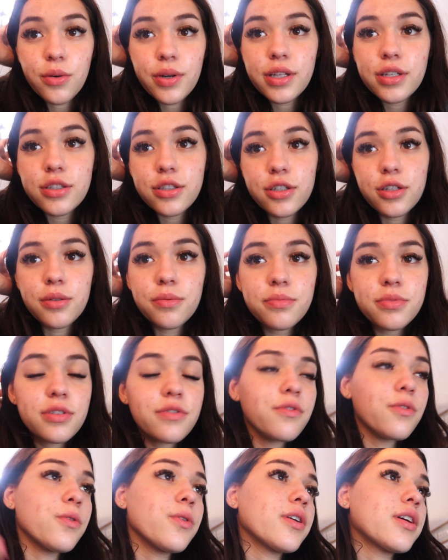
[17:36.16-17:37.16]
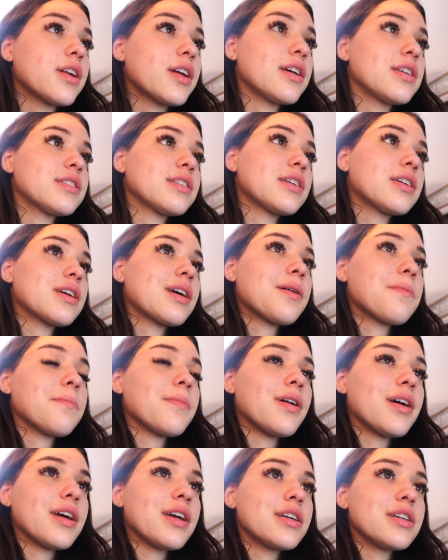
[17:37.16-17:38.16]
in terms of organizing
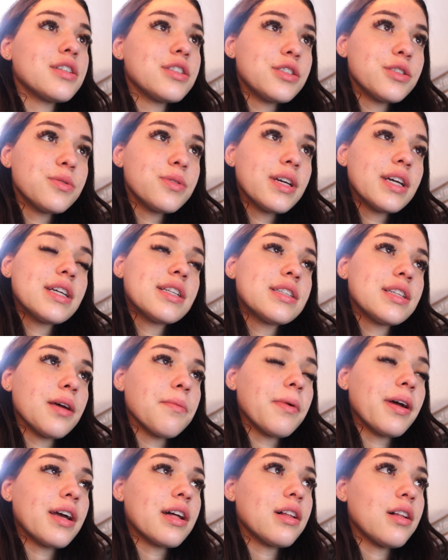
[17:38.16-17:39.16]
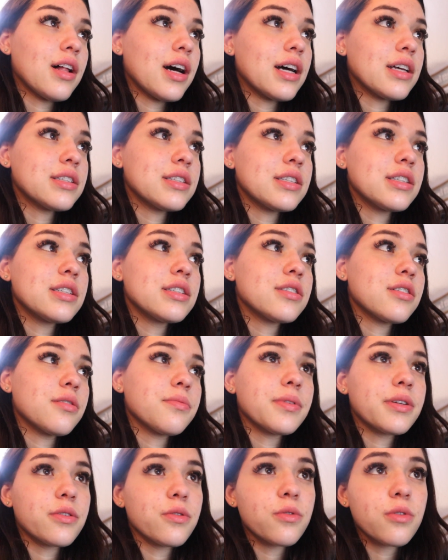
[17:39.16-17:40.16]
my due dates, my classes
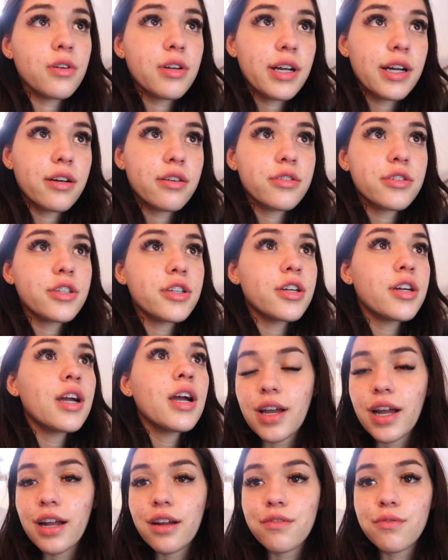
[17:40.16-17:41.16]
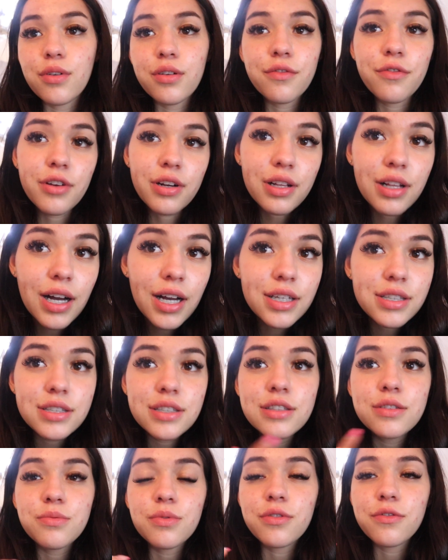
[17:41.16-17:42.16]
on my Google Calendar, I have one for
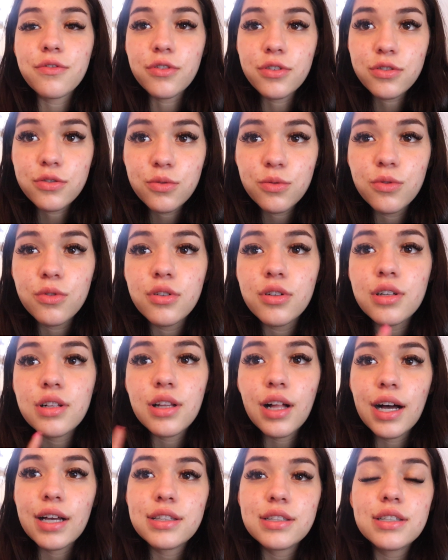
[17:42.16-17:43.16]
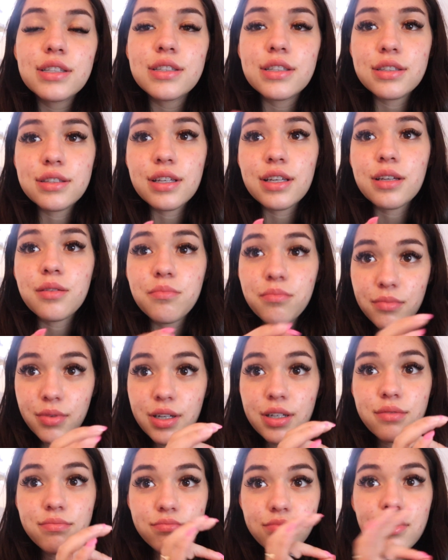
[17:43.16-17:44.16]
classes, one for school. Classes is like
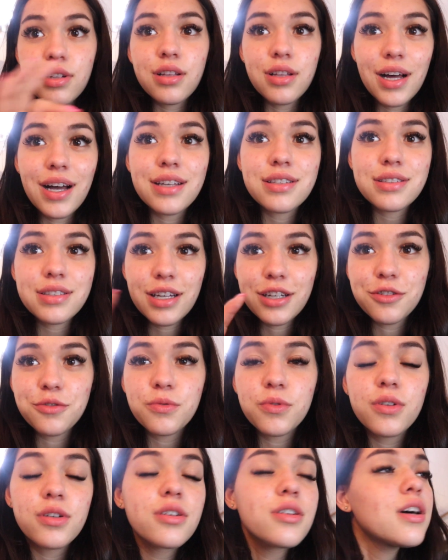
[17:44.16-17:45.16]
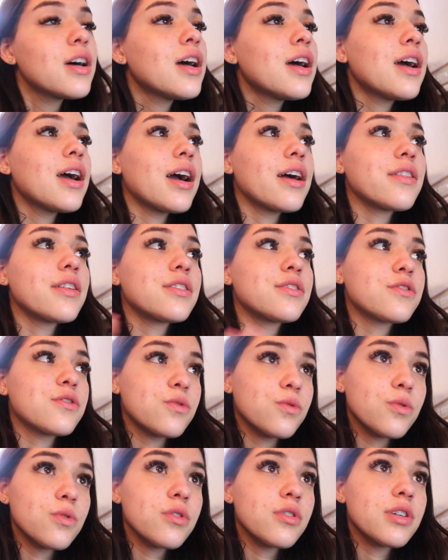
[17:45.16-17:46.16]
my class schedule, and then
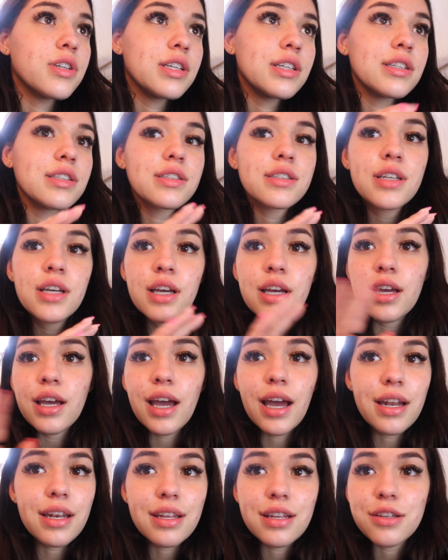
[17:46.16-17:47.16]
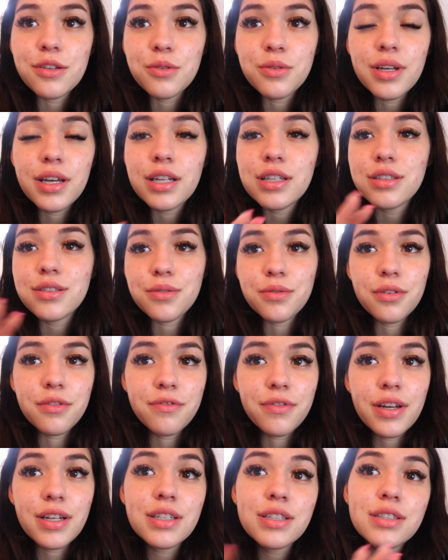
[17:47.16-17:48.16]
school is any due dates or
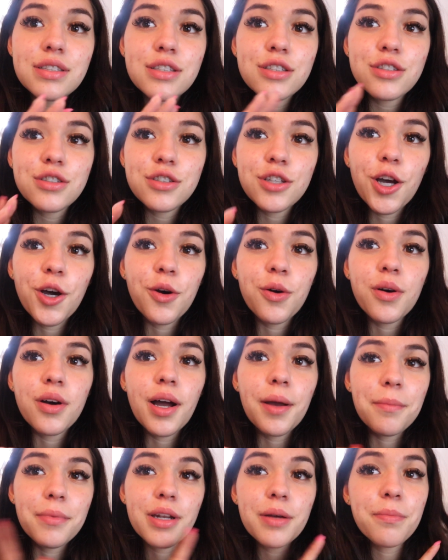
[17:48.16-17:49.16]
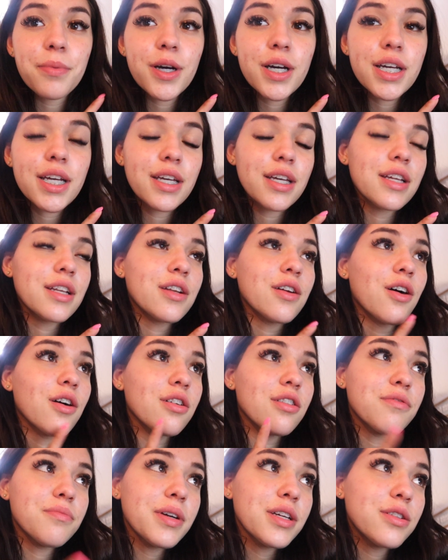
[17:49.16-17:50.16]
events. So I'm going to put in
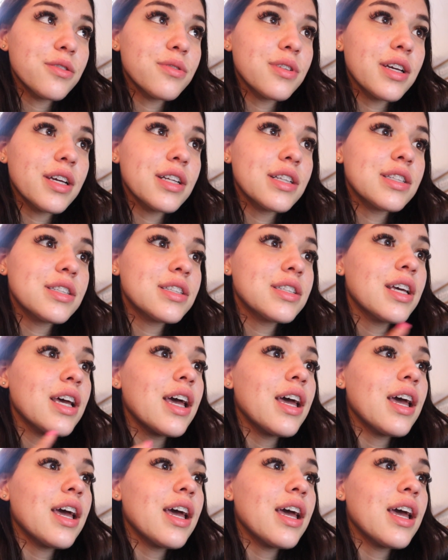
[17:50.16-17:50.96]
all of my due dates,